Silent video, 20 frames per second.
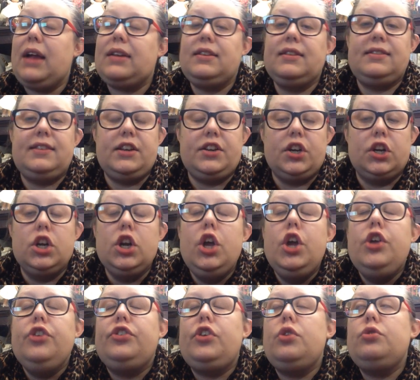to Cinder.
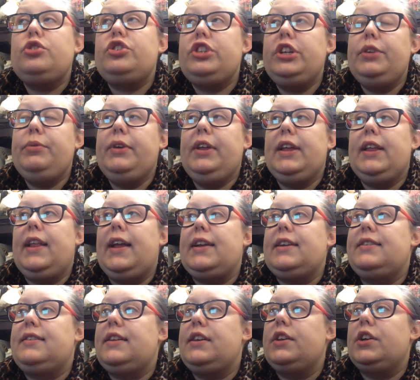So she really
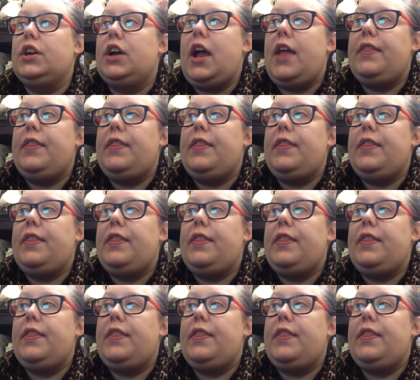liked Cinder,